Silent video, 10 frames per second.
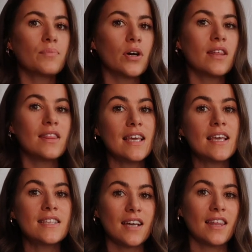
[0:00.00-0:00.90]
But
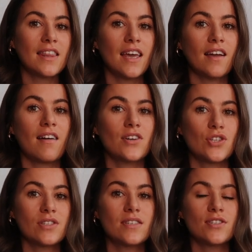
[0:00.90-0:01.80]
these, I think, are
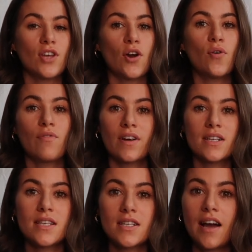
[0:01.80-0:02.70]
just so
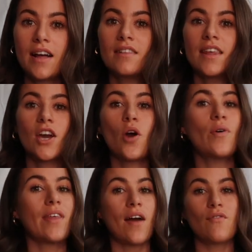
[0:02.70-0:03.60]
versatile. They go
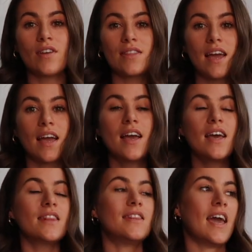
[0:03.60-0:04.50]
with everything.
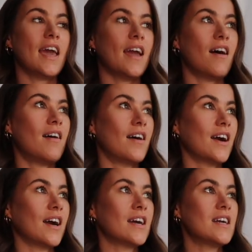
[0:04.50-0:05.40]
They
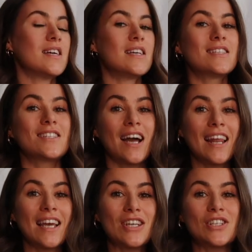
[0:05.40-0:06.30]
are
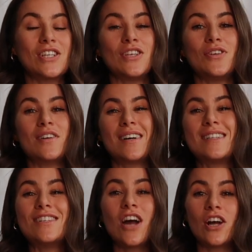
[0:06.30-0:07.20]
stylish.
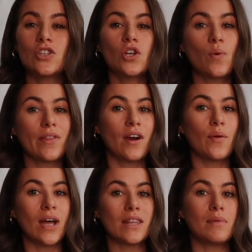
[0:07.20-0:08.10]
Not sure whether I
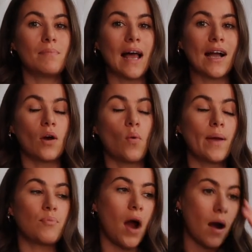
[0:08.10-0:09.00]
would get them in black or
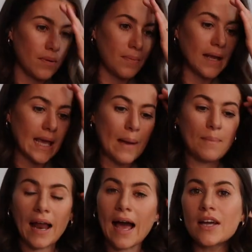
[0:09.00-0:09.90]
white, probably
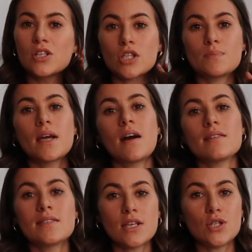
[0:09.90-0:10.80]
black, just
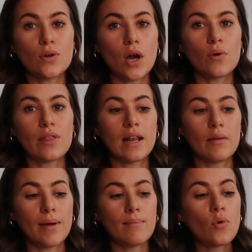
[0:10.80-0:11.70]
because they do go with a
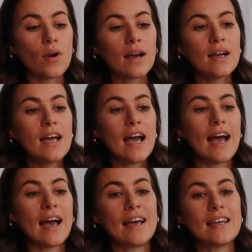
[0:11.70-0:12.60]
little bit more.
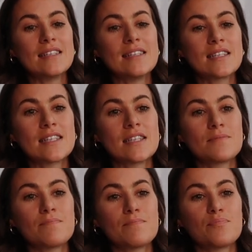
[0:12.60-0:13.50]
And
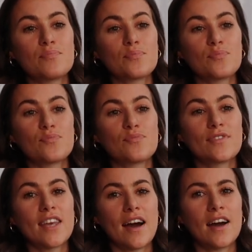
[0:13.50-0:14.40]

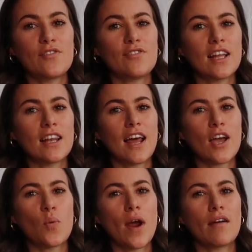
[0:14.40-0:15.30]
yeah, I feel
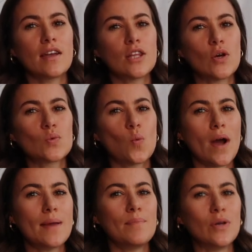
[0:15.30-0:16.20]
like wearing those
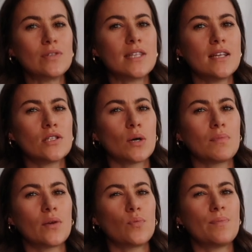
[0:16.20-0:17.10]
white boots in
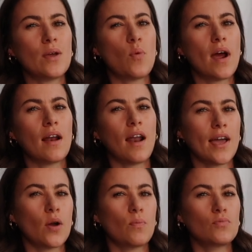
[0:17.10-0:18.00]
Dublin would be
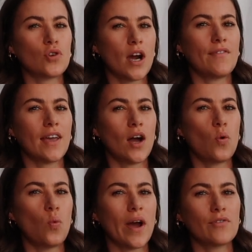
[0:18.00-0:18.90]
like driving a
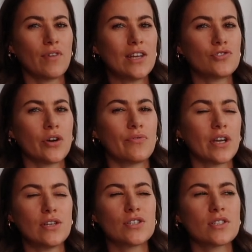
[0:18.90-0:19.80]
white Range Rover.
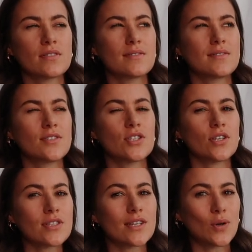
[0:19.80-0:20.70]
You just
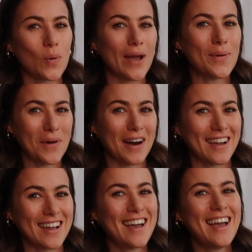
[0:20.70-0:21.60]
doesn't quite
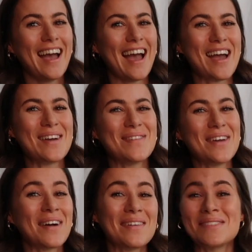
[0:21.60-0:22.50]
work.
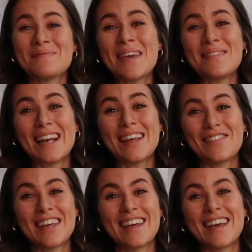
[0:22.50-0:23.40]
If I was maybe
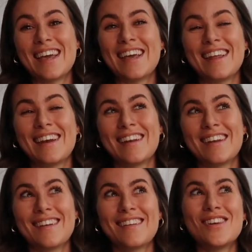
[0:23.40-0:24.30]
living
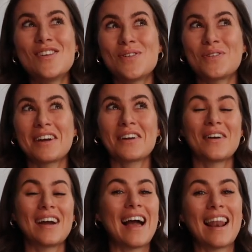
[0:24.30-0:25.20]
in New York
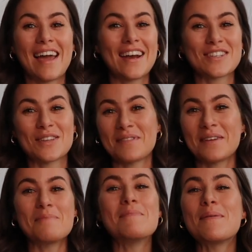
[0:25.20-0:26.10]
or LA or
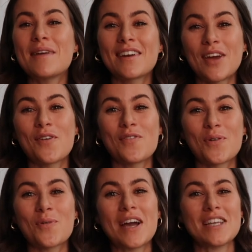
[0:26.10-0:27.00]
something, maybe I'd go for
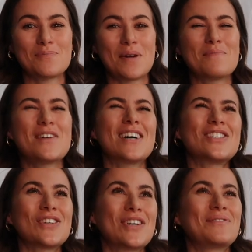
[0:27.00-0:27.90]
the white, but I'm not
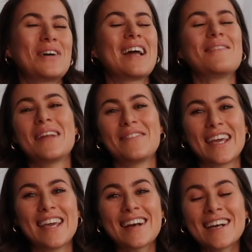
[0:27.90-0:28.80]
sure when I'm living
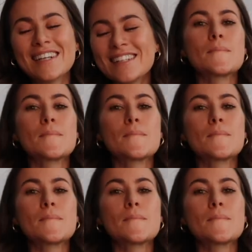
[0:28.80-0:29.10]
here.